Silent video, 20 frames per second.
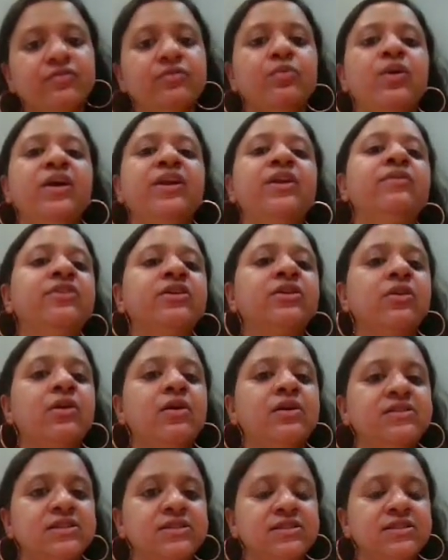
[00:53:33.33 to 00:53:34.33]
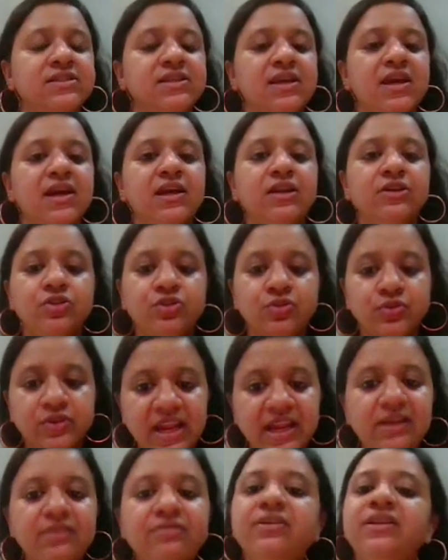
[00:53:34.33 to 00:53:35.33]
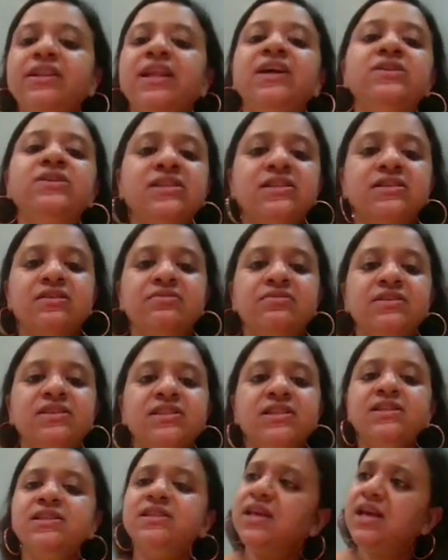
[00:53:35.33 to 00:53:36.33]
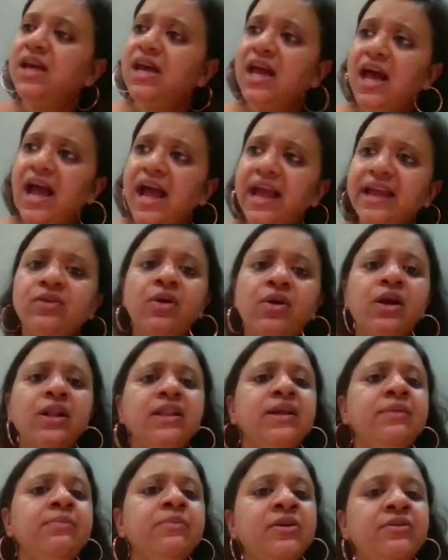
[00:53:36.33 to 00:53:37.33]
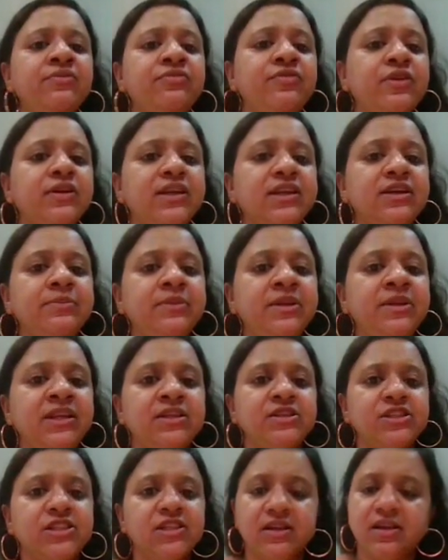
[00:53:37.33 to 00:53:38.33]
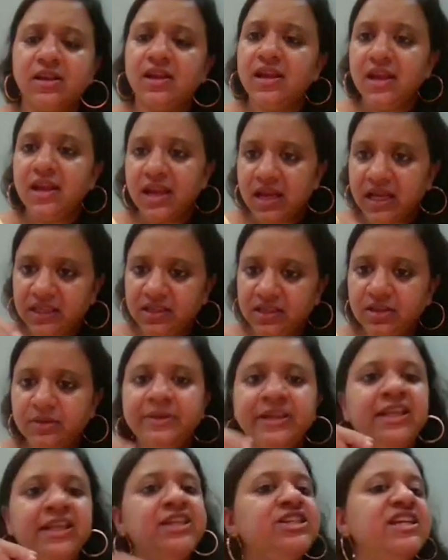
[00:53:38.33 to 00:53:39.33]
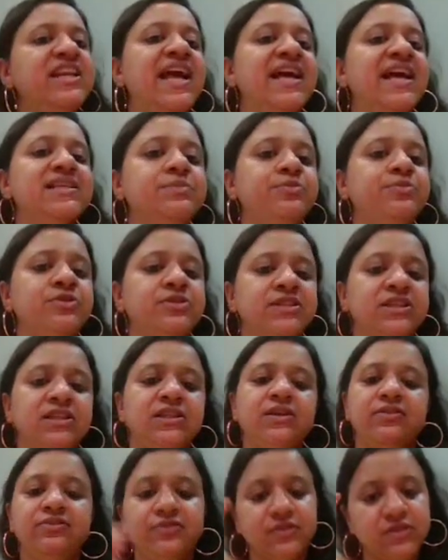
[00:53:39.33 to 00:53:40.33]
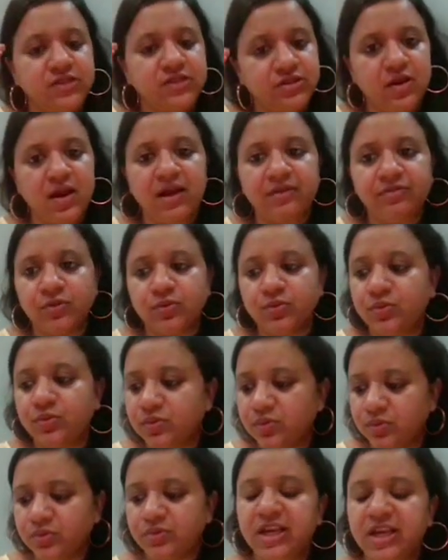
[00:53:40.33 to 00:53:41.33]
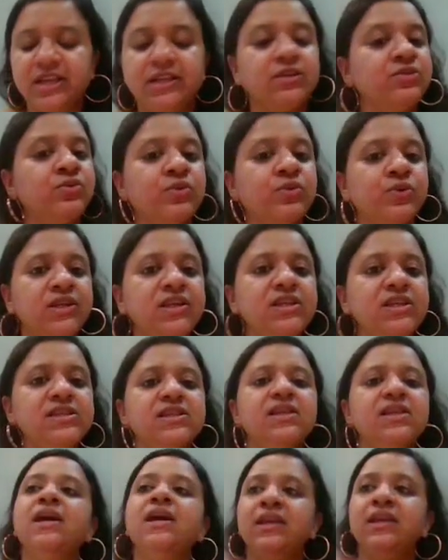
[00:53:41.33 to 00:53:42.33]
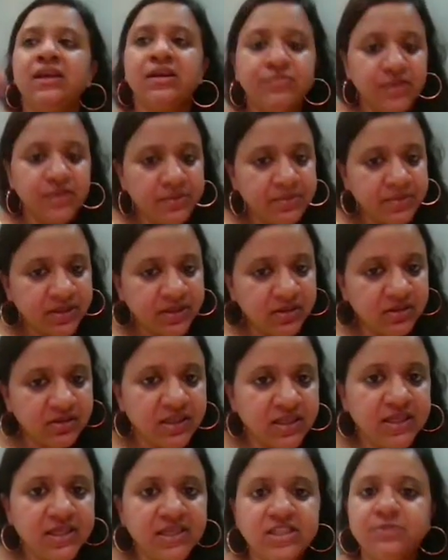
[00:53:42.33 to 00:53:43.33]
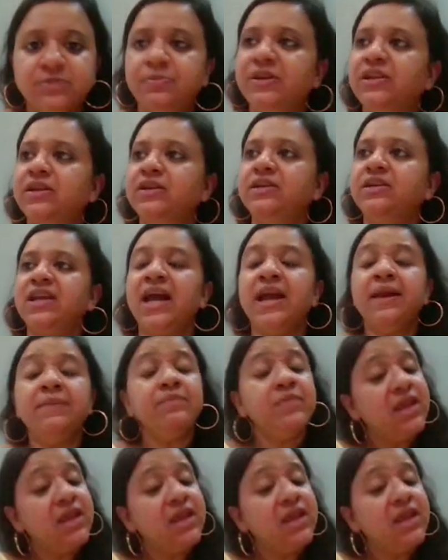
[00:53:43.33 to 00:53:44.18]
one of the clauses to deliver those services, I call them on for termination. And termination has a procedure. First, you have to write a notice, give them a 30 days period time.